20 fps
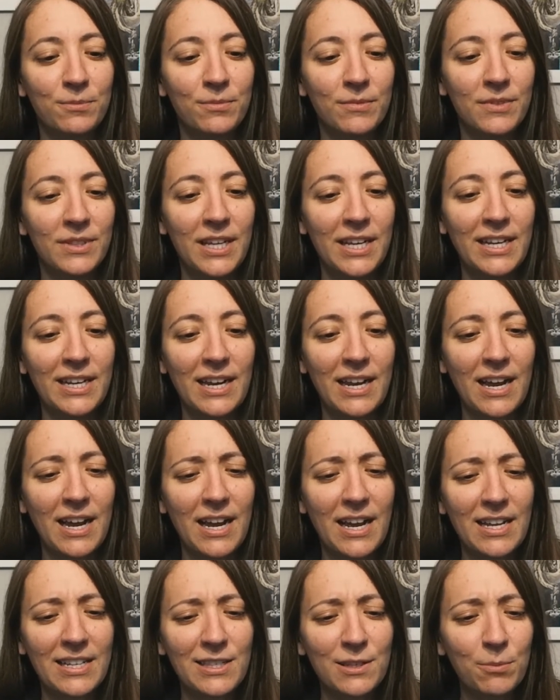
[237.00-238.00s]
then
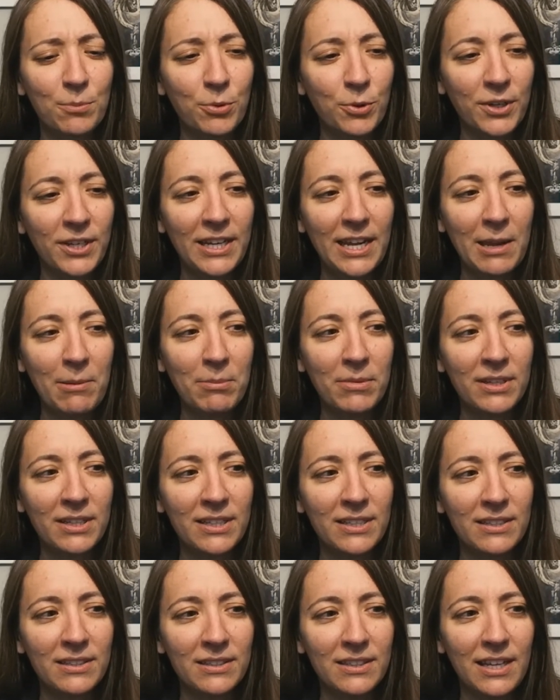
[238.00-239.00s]
at some point,
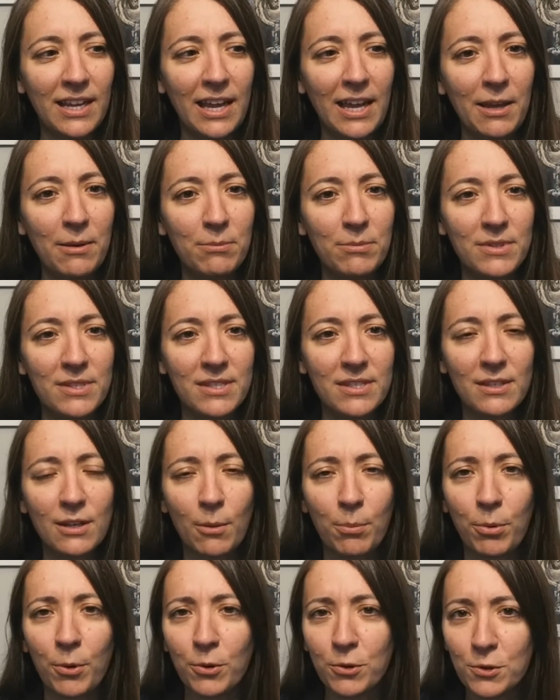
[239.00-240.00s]
Gamelin Games
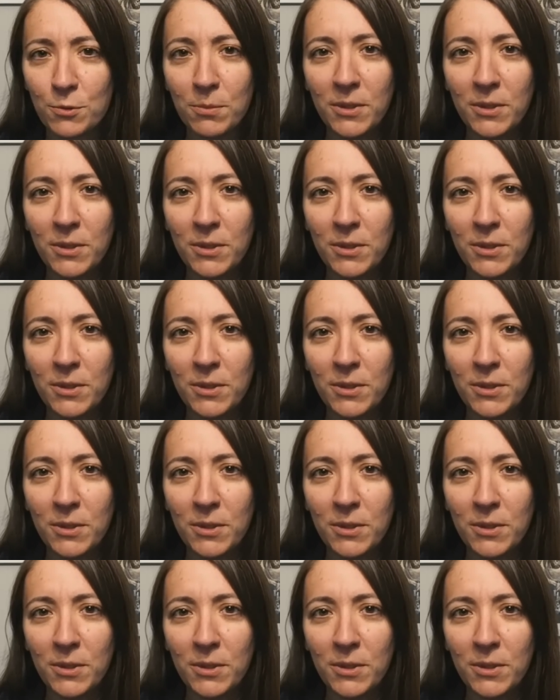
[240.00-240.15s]
approached